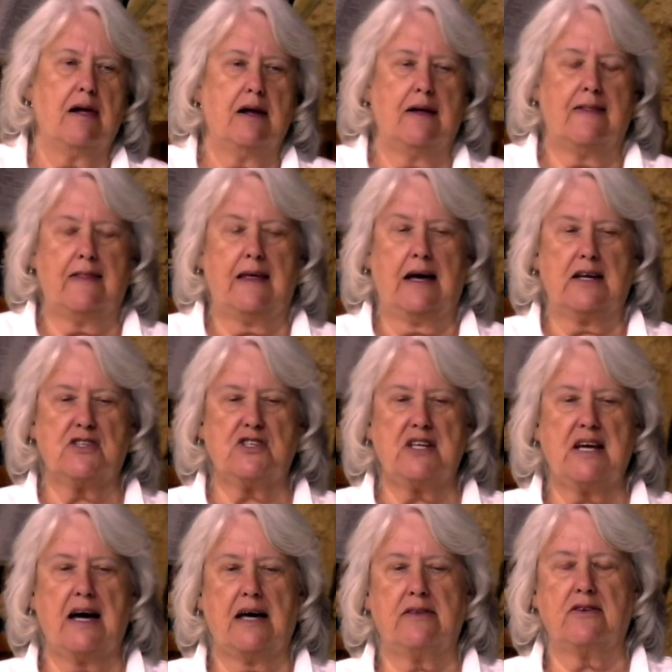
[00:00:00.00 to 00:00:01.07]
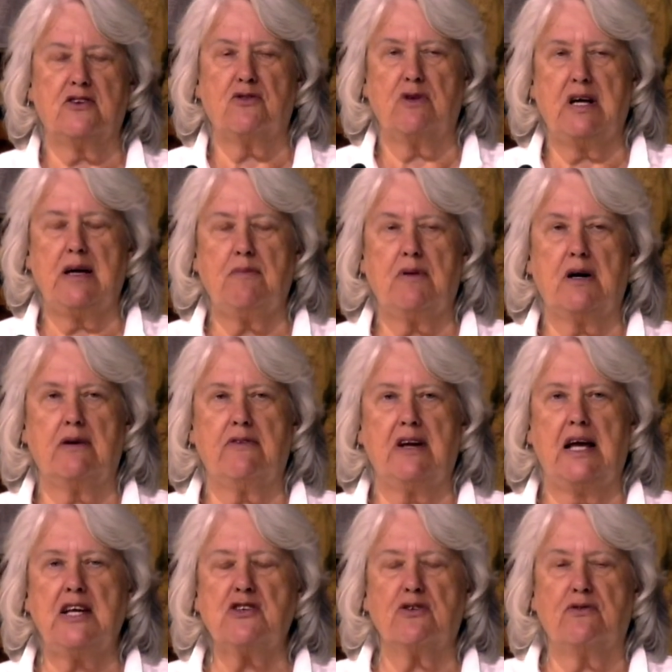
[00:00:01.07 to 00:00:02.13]
that she had the dream of an
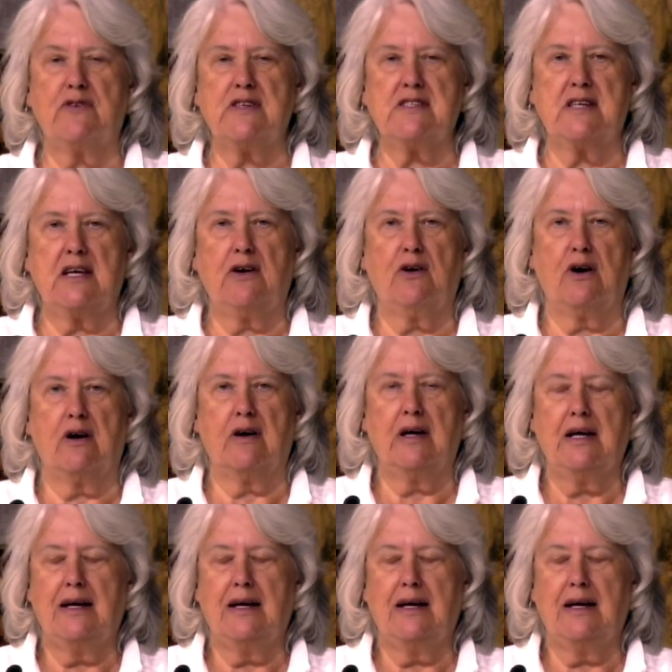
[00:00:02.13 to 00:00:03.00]
angel visiting her